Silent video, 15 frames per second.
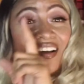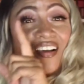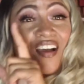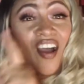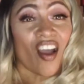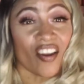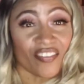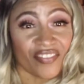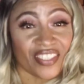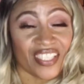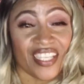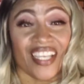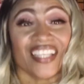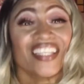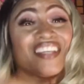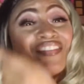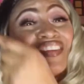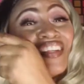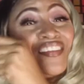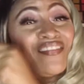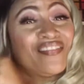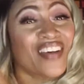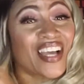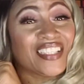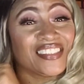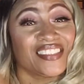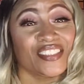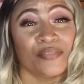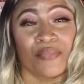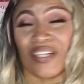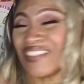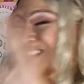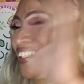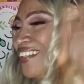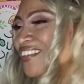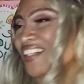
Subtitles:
Harvey giving advice to Martel.